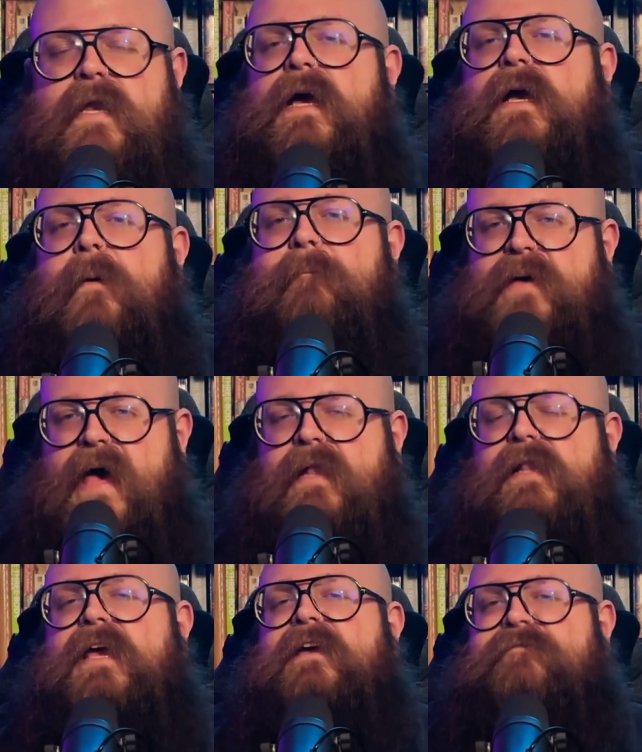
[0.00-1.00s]
a
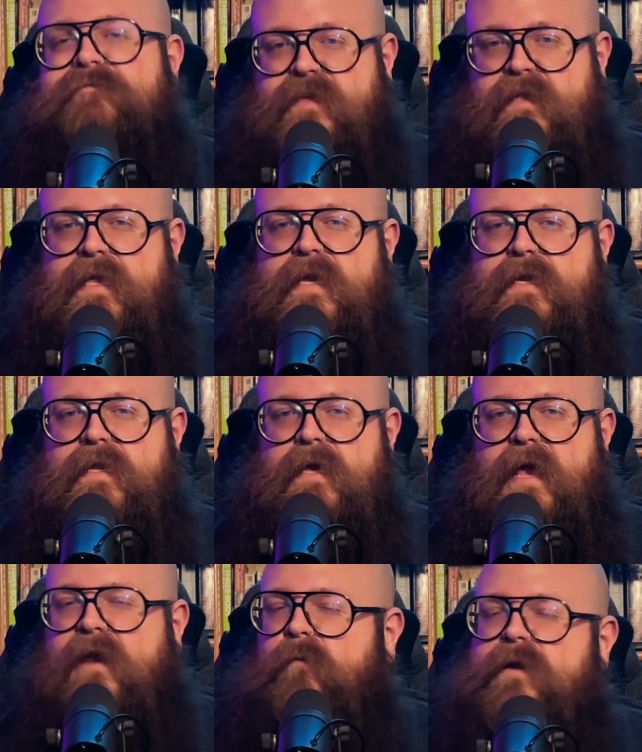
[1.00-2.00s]
compelling villain,
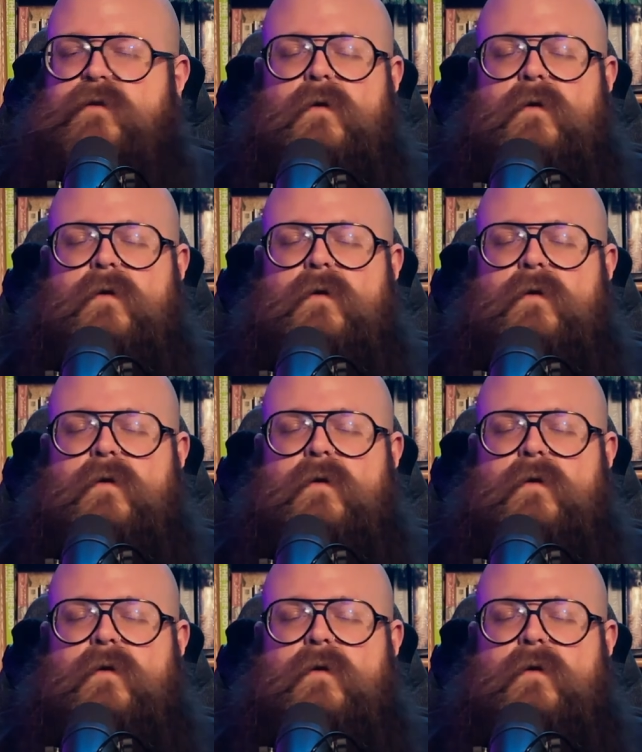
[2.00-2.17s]
and we do